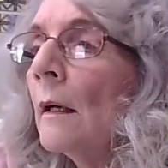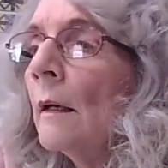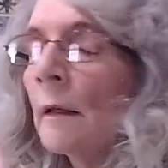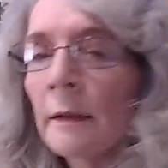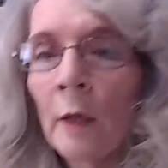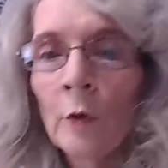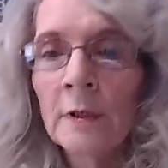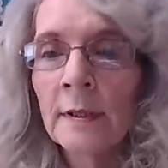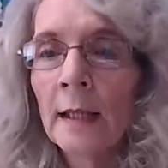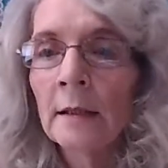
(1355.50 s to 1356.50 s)
of
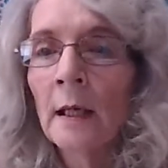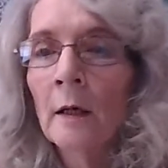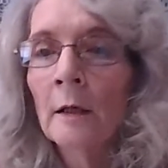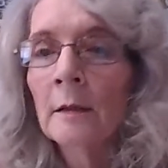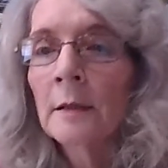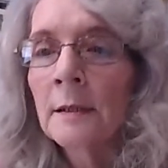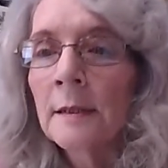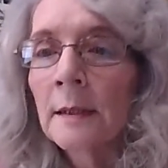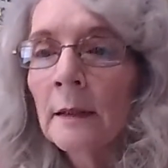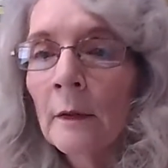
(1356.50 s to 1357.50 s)
course that heart
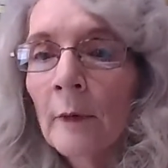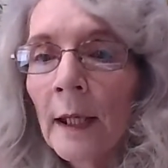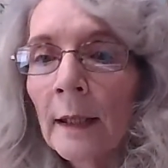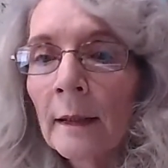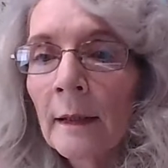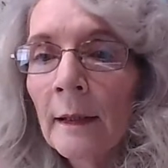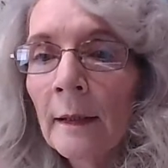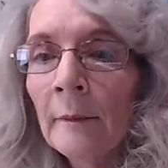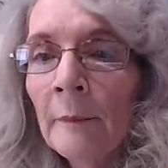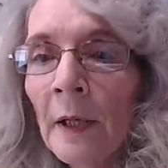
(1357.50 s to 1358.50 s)
is in the way,
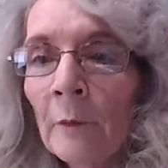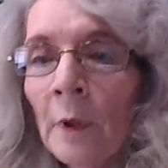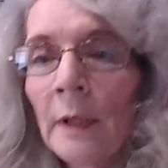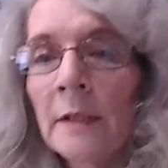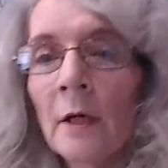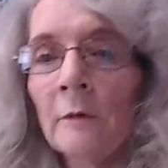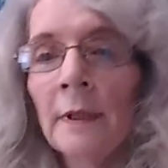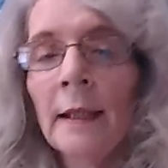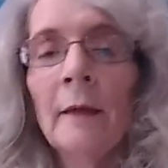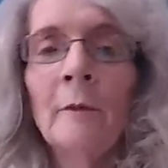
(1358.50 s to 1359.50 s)
but really don't
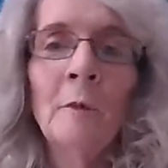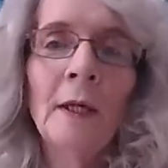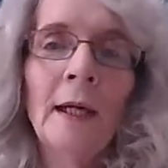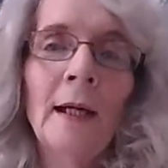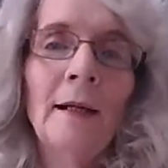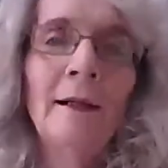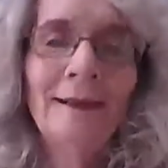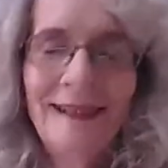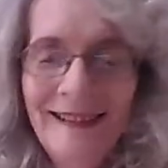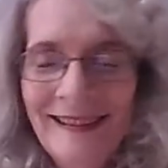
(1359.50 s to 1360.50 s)
need it.
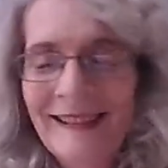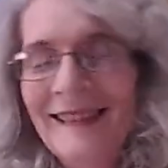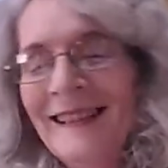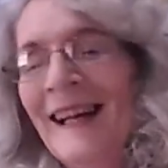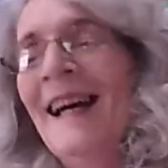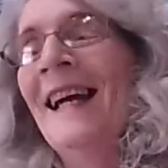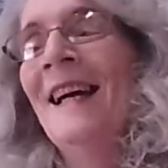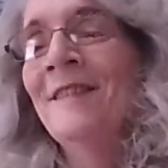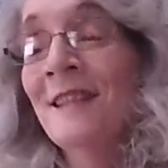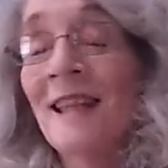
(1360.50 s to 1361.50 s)
Well, I
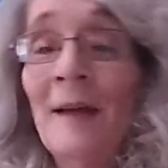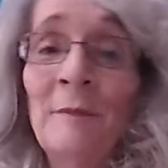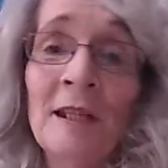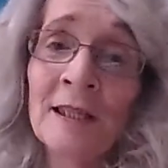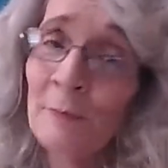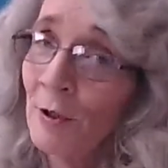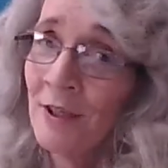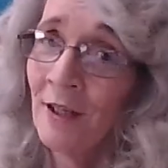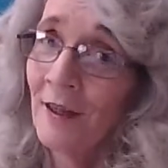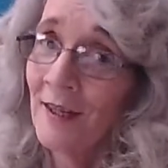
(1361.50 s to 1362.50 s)
have to laugh because
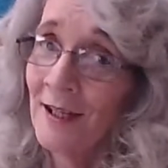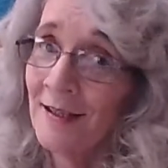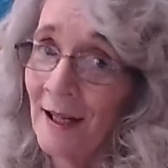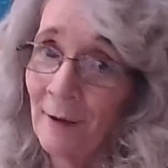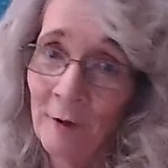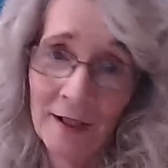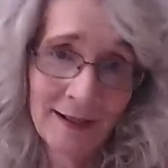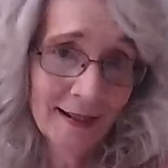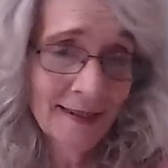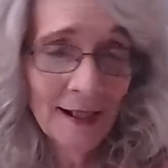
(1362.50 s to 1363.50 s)
most of the things I want,
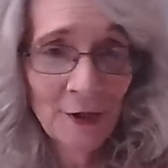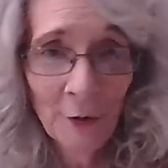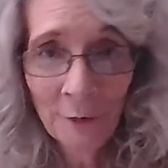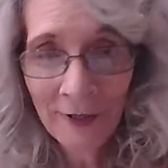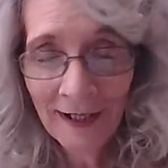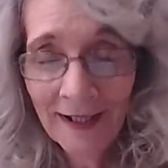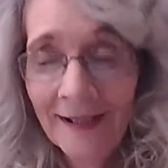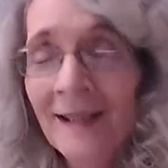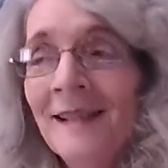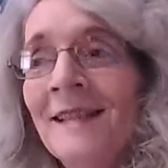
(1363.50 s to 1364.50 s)
yes, I don't
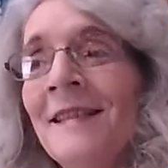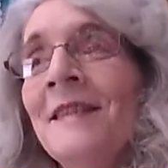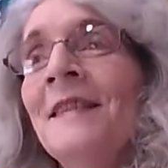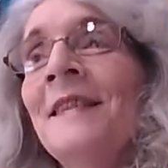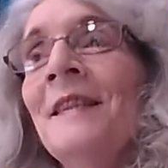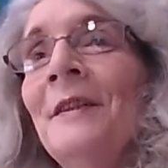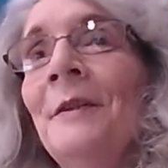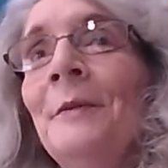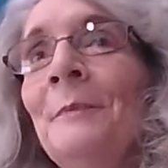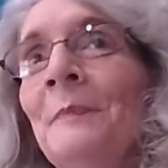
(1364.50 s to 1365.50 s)
need.
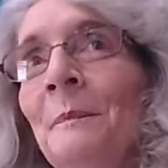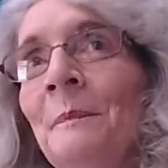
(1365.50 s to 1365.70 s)
So